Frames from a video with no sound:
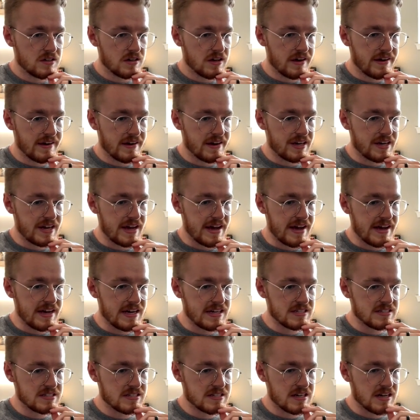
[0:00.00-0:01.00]
And
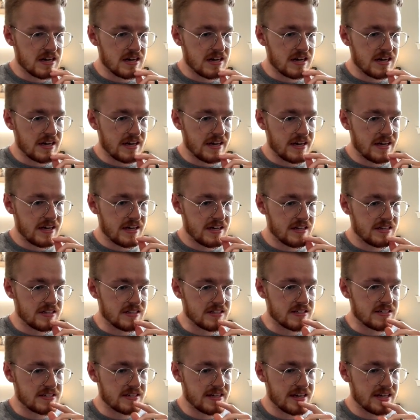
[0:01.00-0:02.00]
as I
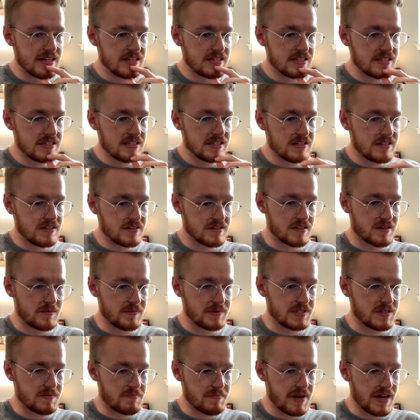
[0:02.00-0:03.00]
descend, there's going to be
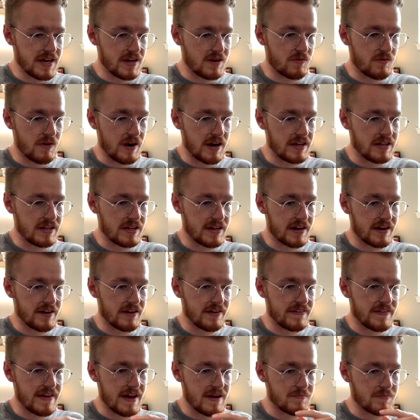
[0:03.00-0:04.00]
some pain right there
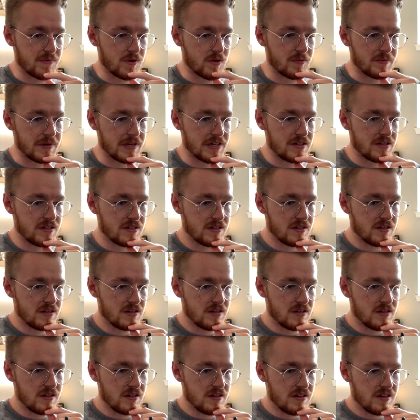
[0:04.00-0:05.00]
at that moment.
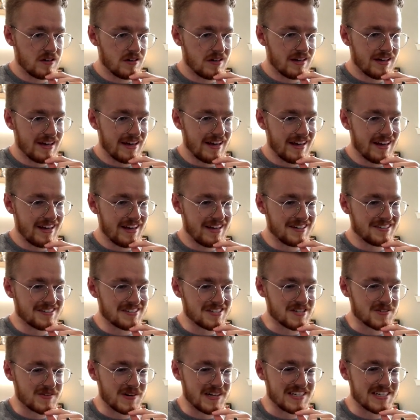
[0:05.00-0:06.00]
And
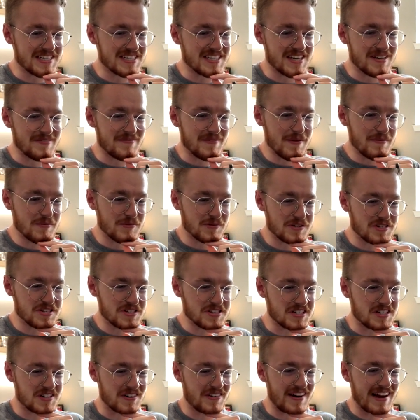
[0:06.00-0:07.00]
so I decided maybe we're
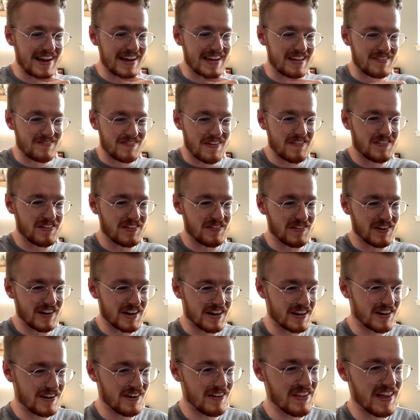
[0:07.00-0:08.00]
just going to rack it. Maybe we're
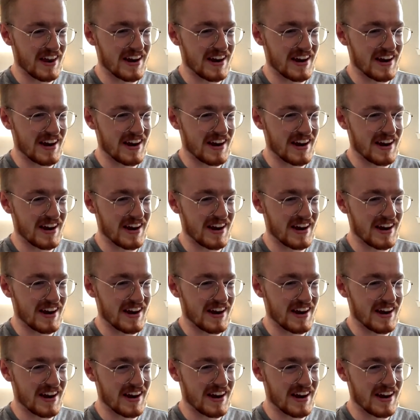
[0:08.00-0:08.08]
going to call